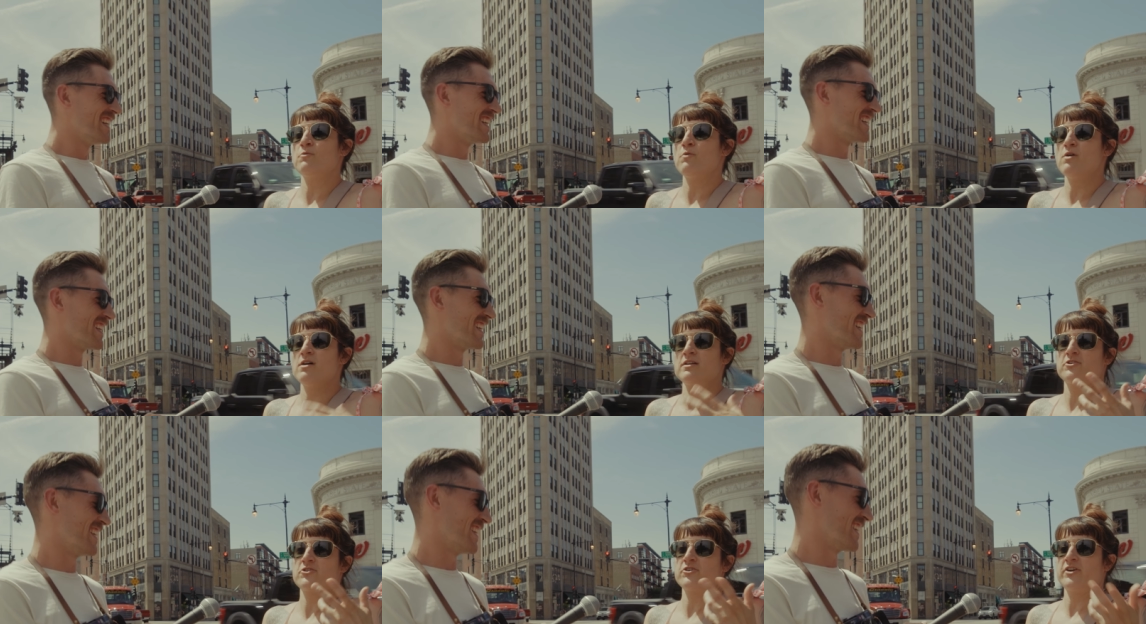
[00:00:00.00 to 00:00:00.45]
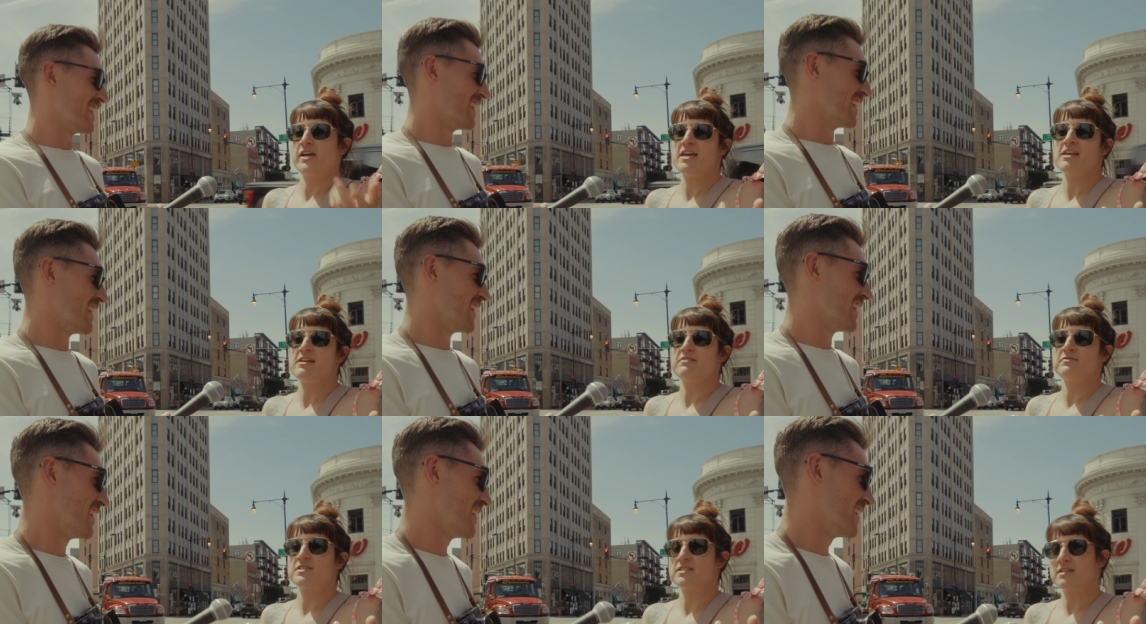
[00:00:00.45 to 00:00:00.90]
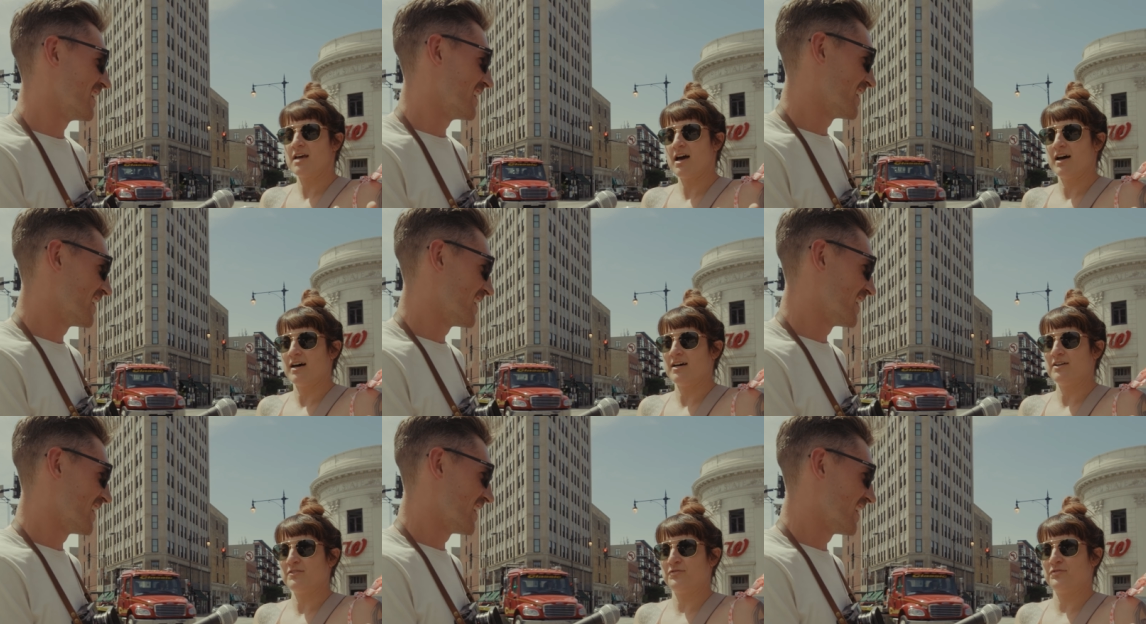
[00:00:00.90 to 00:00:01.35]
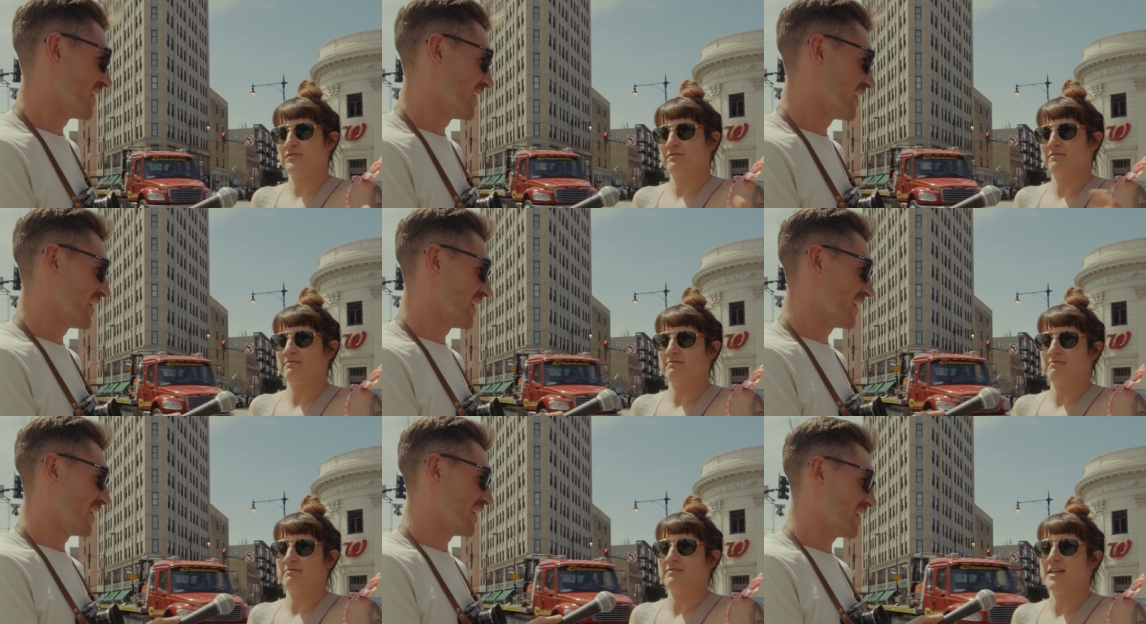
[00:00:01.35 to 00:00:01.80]
Speaker 1: want creative stuff,
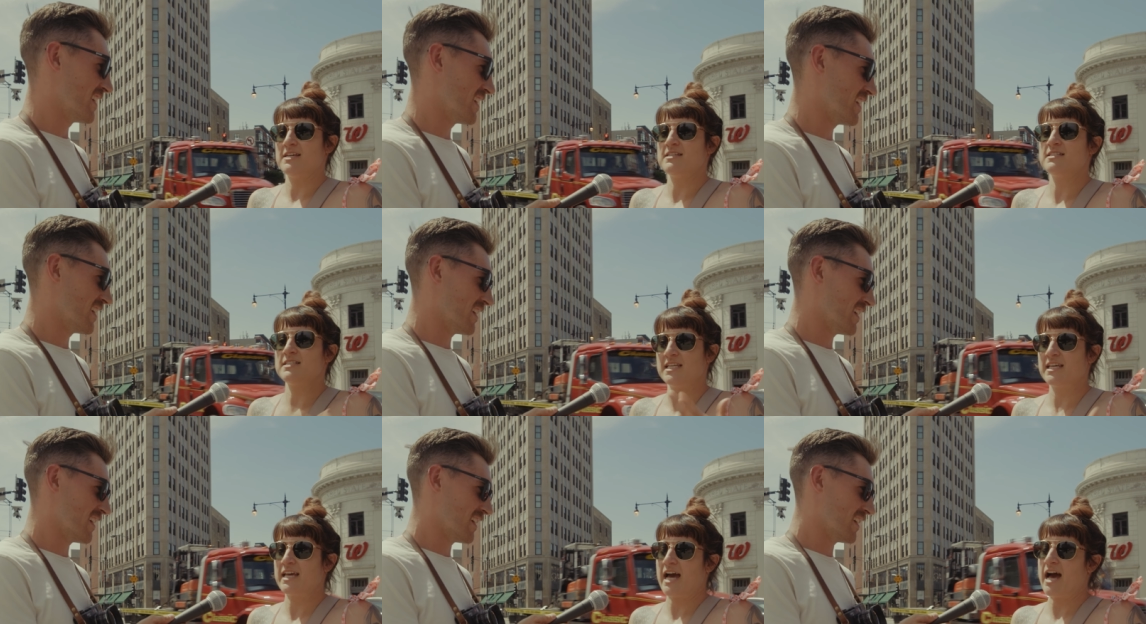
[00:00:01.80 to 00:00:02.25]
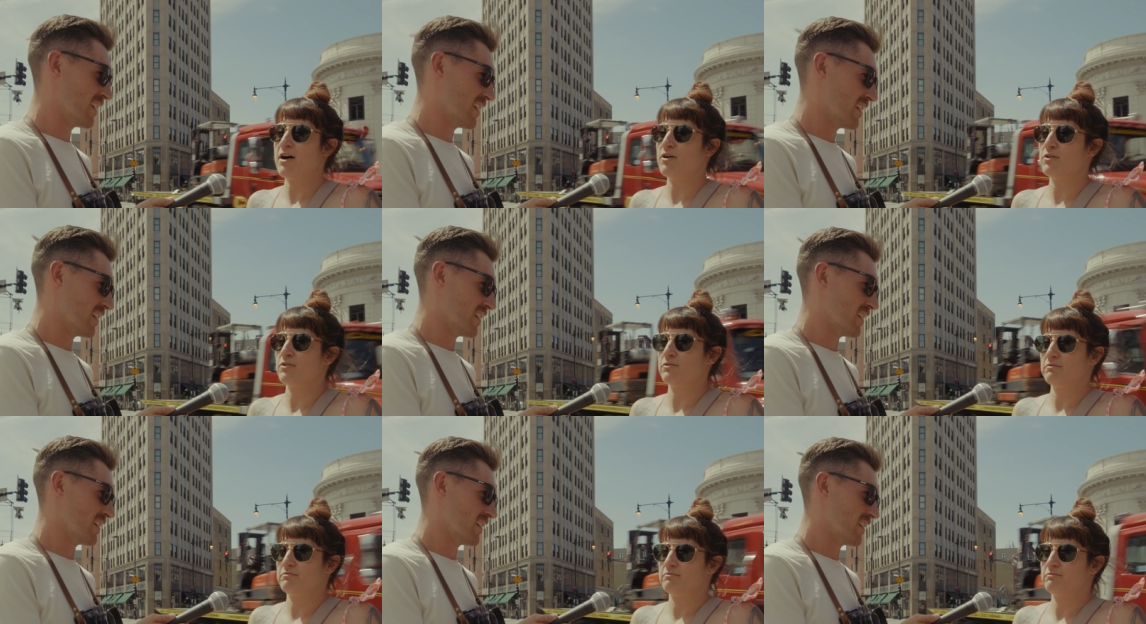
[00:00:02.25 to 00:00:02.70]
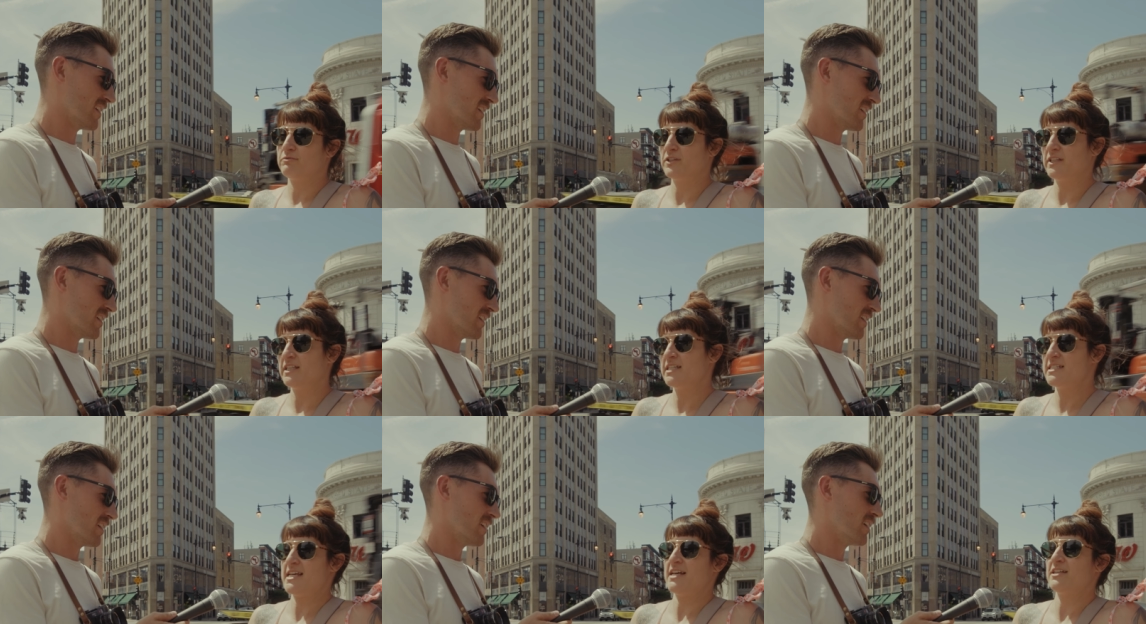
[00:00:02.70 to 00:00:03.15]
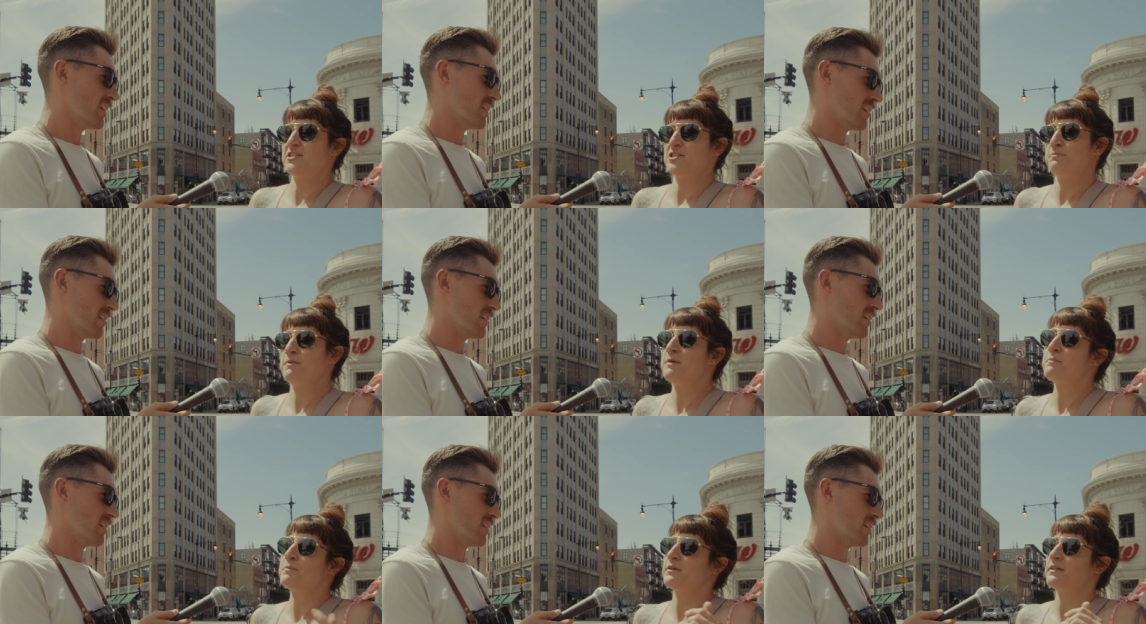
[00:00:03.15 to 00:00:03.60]
they seek out really
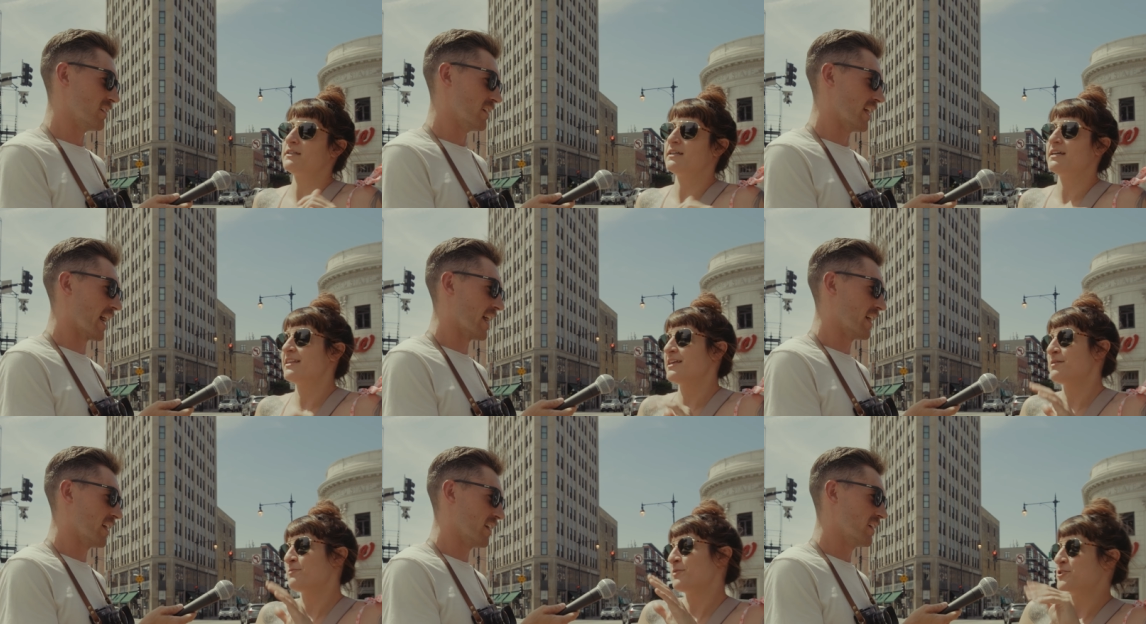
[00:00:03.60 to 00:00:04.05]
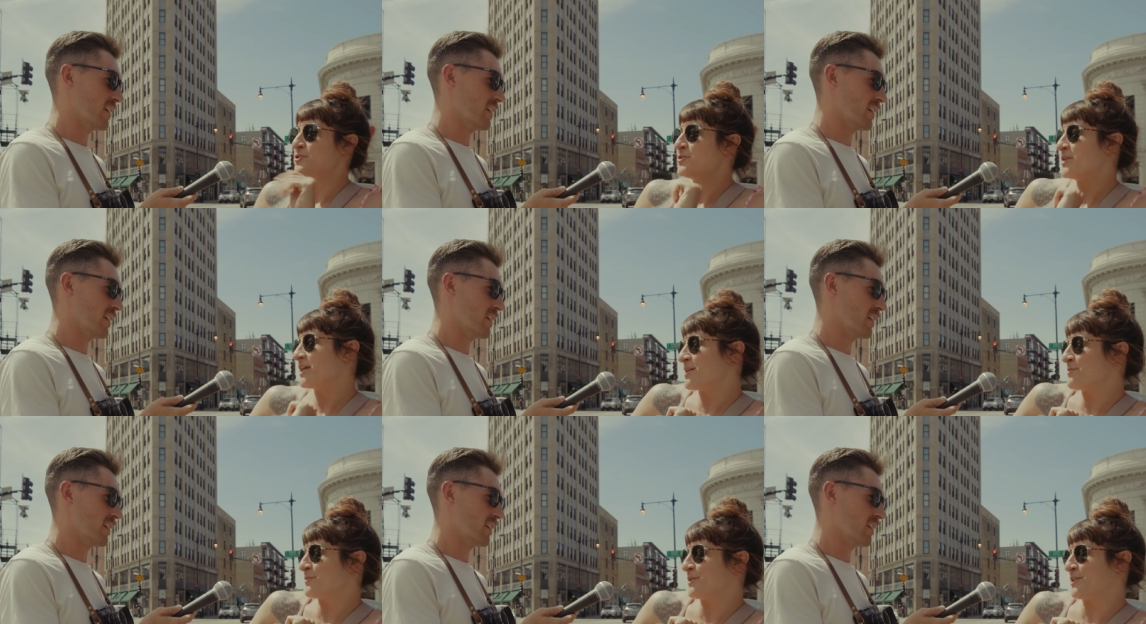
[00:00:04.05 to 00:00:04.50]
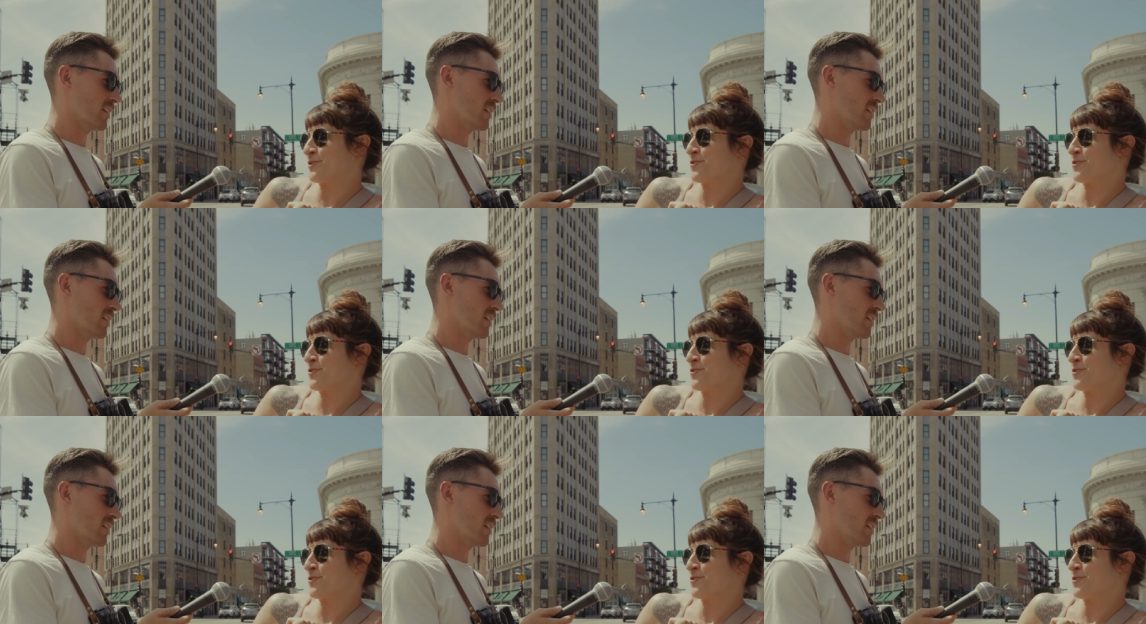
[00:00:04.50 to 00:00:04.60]
talented people, and then when you get in with the